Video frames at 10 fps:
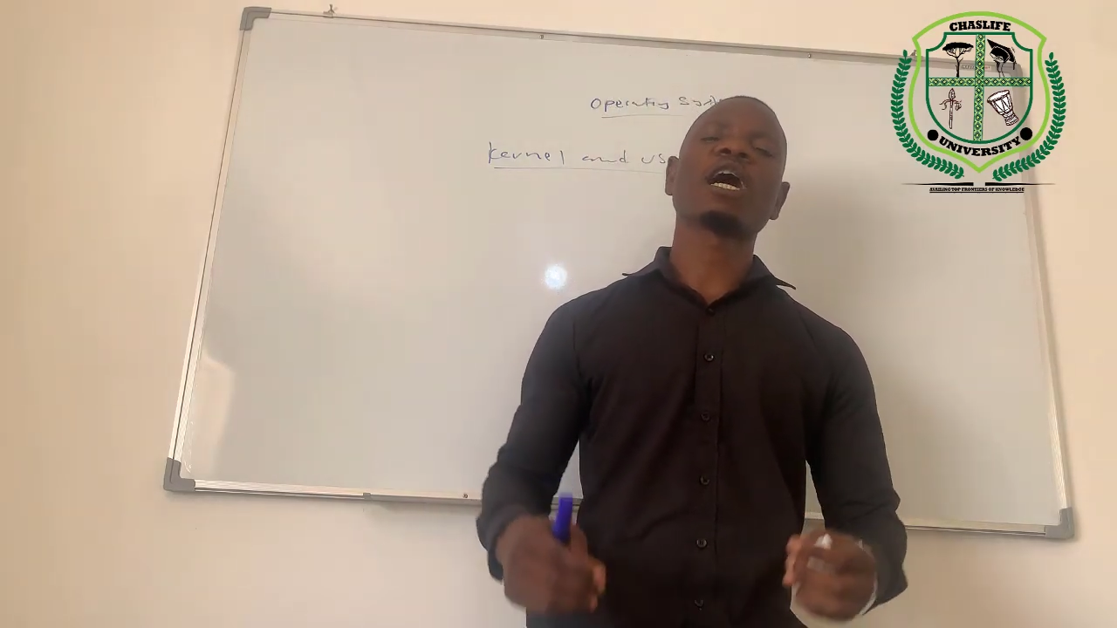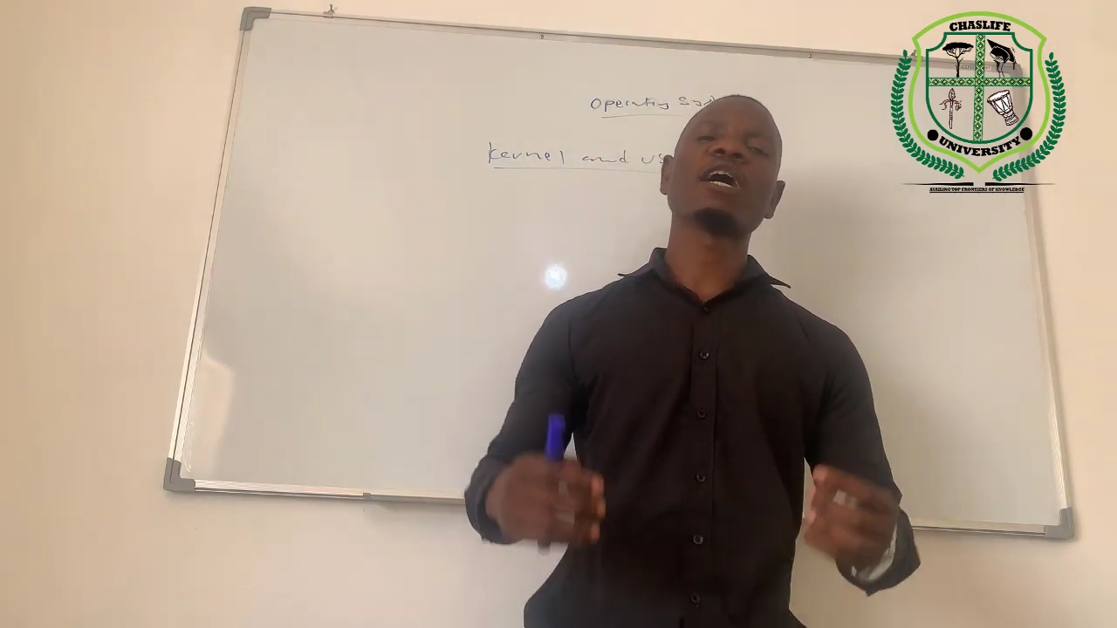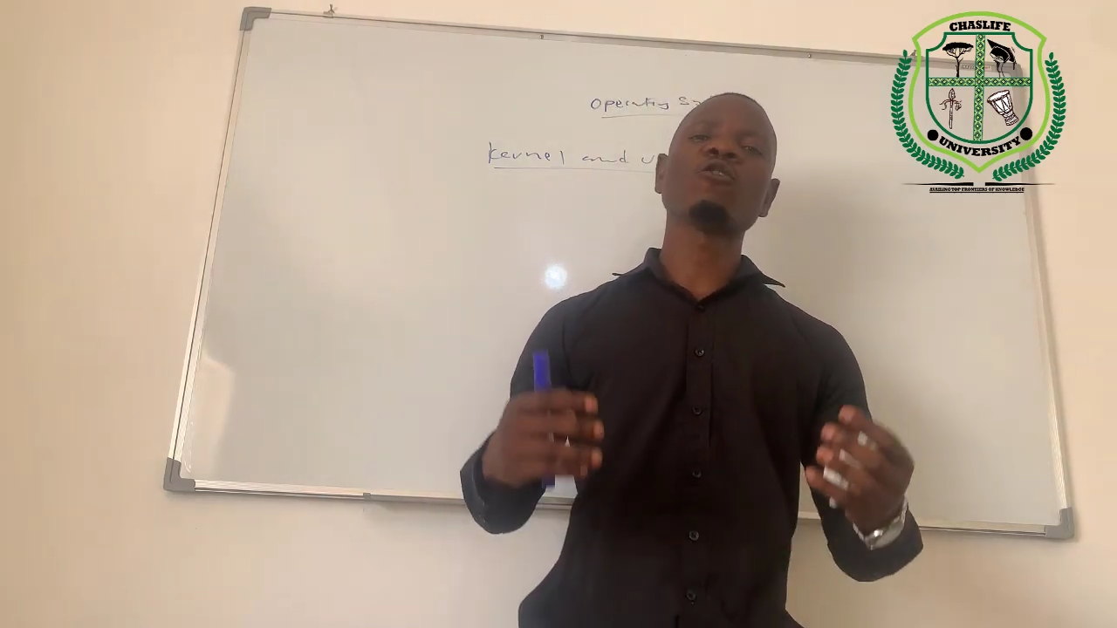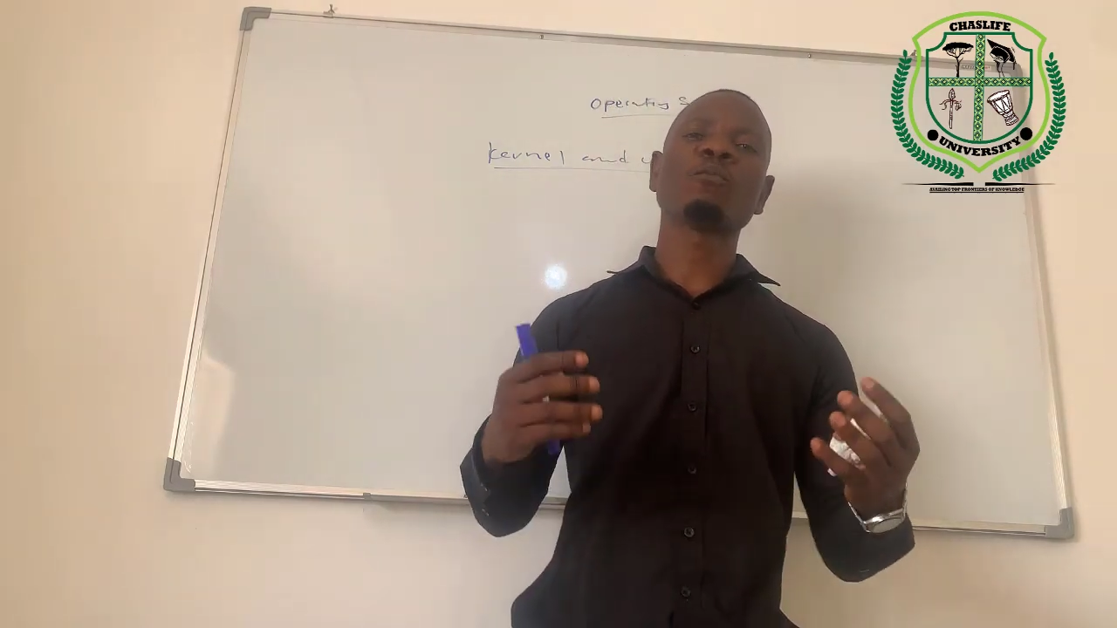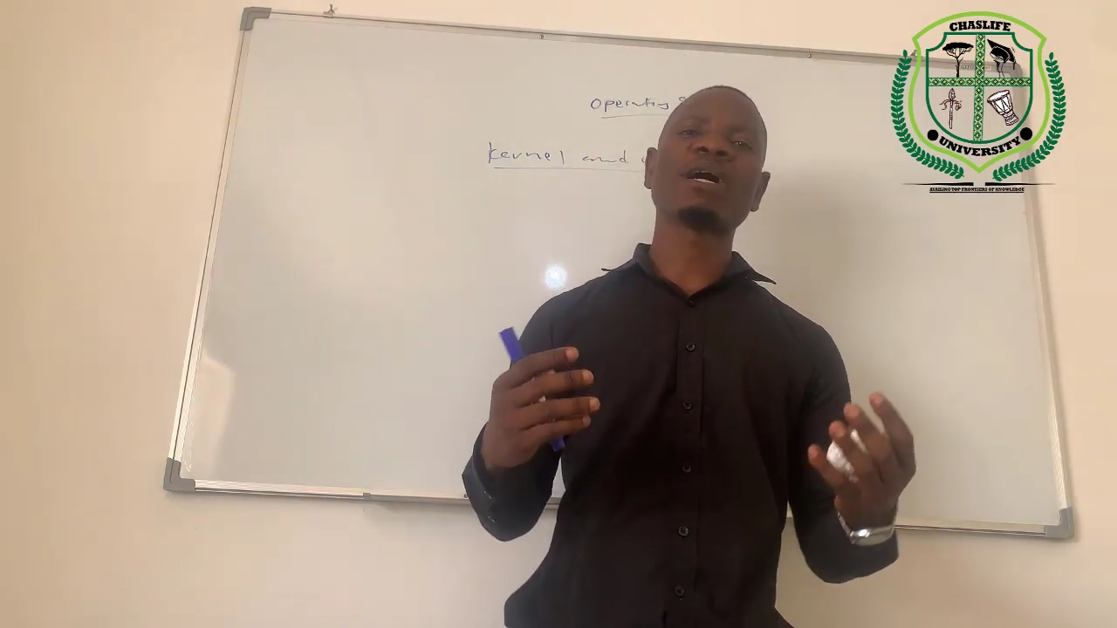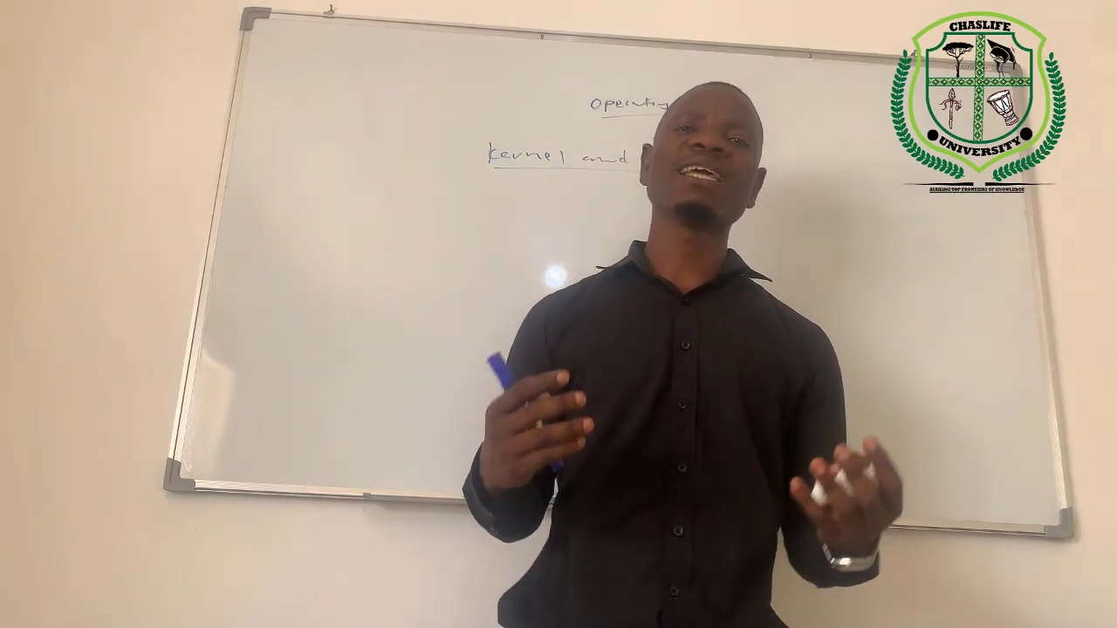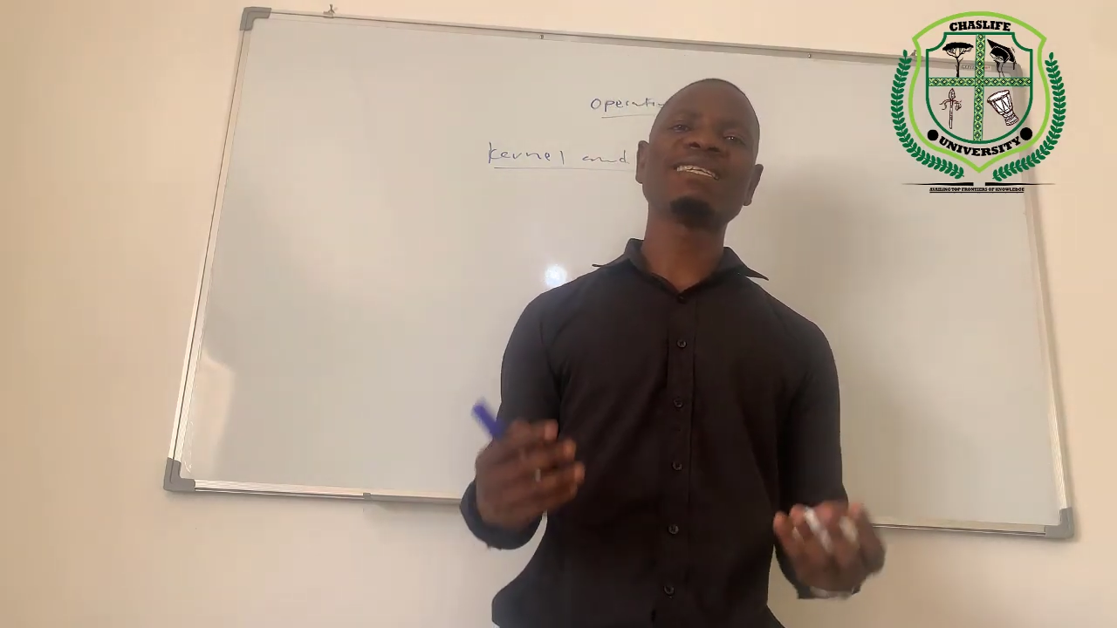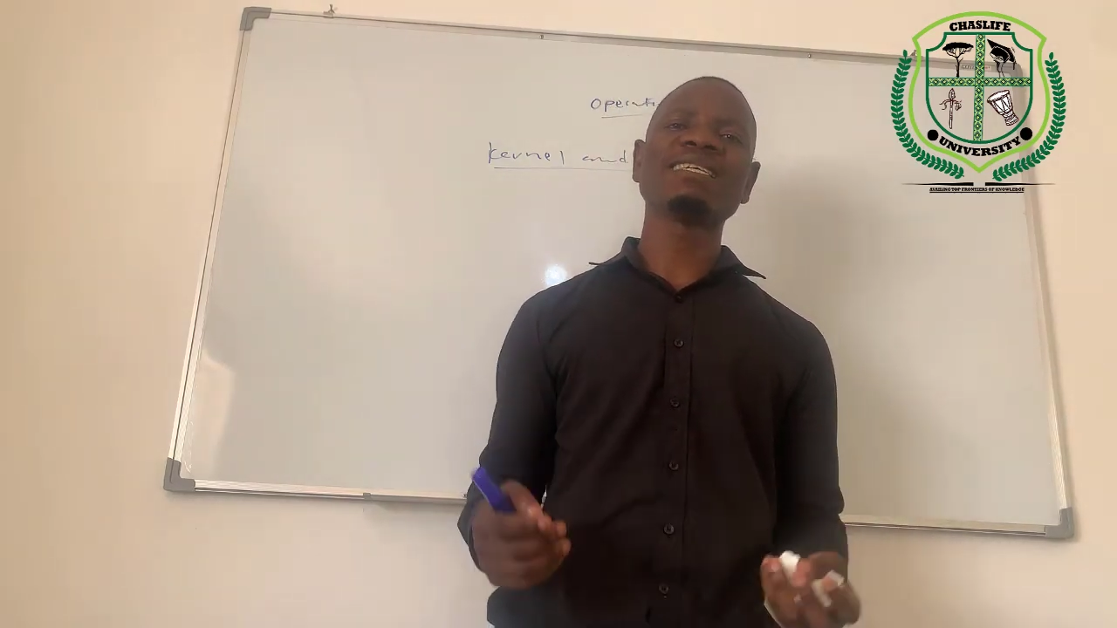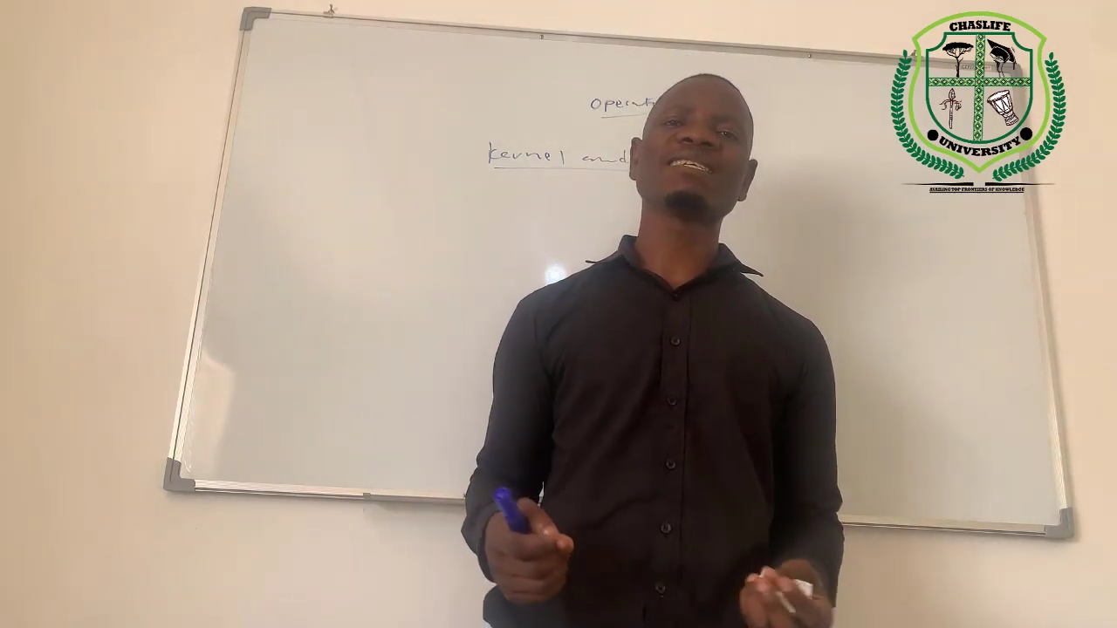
an operating